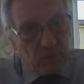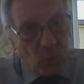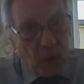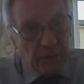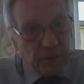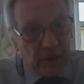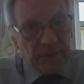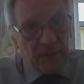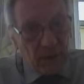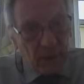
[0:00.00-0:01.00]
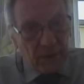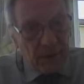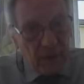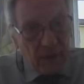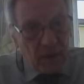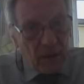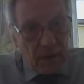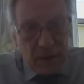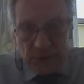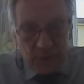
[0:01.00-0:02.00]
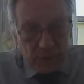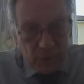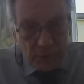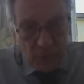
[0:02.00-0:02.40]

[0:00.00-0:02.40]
one, and so on. And you can do the